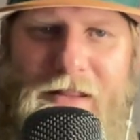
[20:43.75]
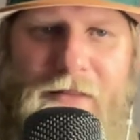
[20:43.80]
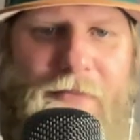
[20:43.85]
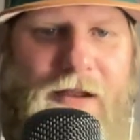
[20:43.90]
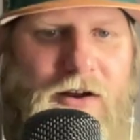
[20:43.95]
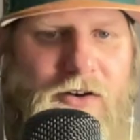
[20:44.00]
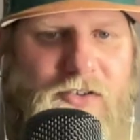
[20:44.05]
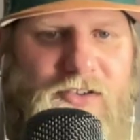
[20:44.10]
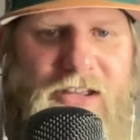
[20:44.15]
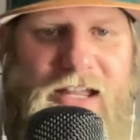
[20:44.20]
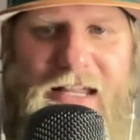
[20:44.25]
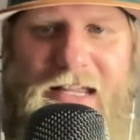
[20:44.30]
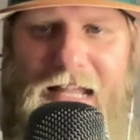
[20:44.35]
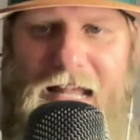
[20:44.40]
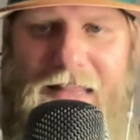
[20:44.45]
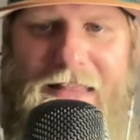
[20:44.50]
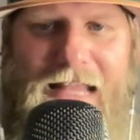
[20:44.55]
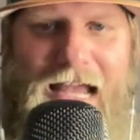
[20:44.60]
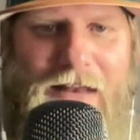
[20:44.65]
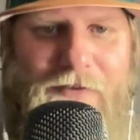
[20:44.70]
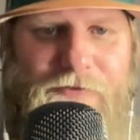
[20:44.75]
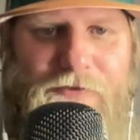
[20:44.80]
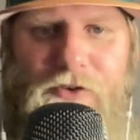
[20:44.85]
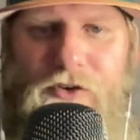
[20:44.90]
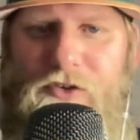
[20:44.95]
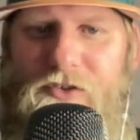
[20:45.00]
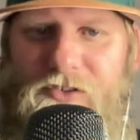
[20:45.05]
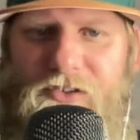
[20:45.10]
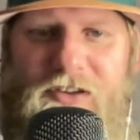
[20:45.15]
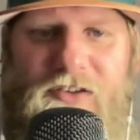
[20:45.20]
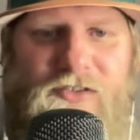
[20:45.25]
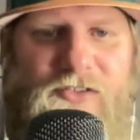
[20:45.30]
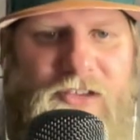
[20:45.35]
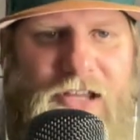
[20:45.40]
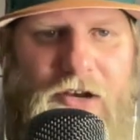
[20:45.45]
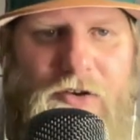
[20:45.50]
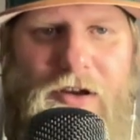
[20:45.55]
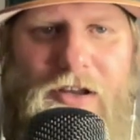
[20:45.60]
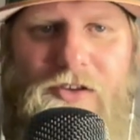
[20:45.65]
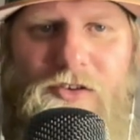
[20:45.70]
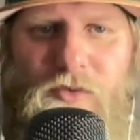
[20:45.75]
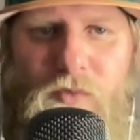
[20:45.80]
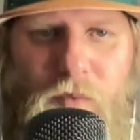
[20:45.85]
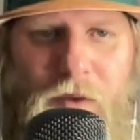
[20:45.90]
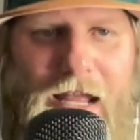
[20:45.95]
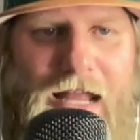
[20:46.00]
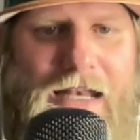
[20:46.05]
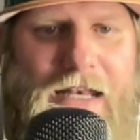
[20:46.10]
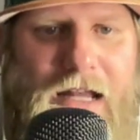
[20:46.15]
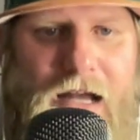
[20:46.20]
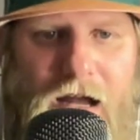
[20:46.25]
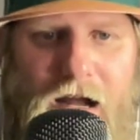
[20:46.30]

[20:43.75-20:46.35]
the Mariners can get that first series win